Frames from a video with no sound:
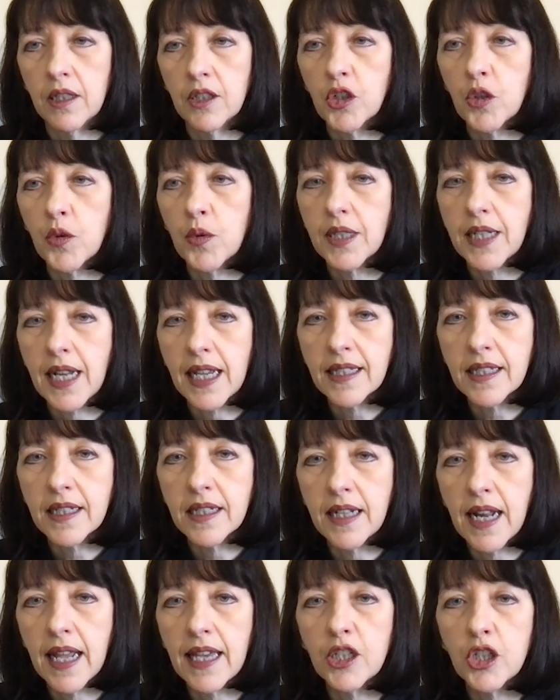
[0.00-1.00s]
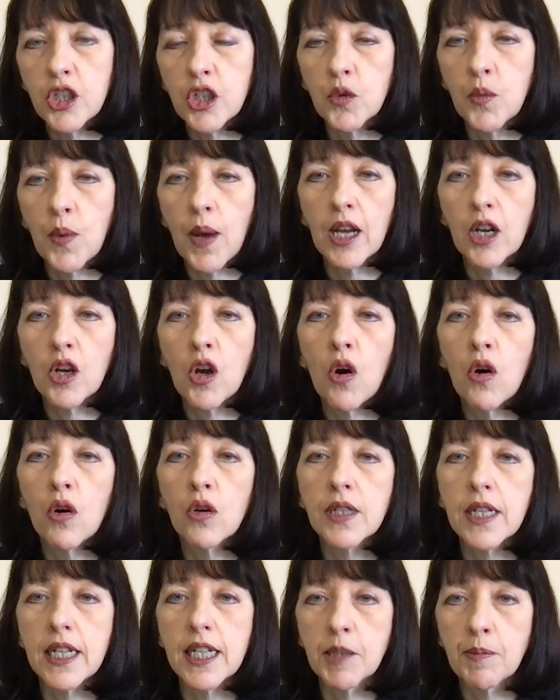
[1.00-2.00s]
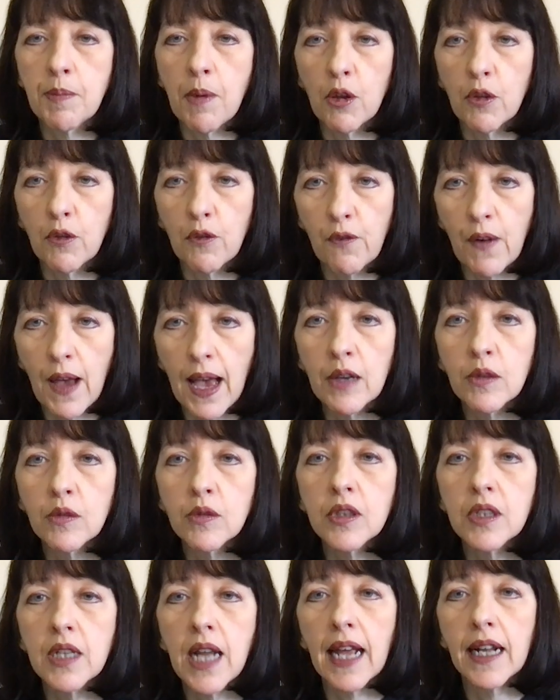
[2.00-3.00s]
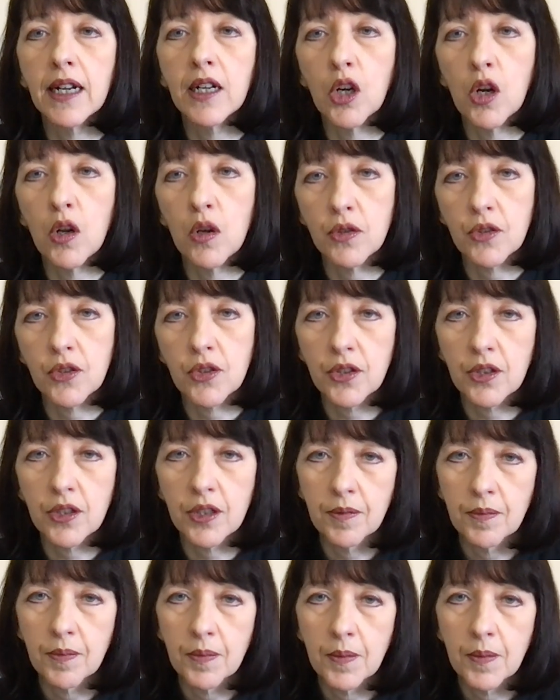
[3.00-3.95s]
to a destination where God is both found and lost.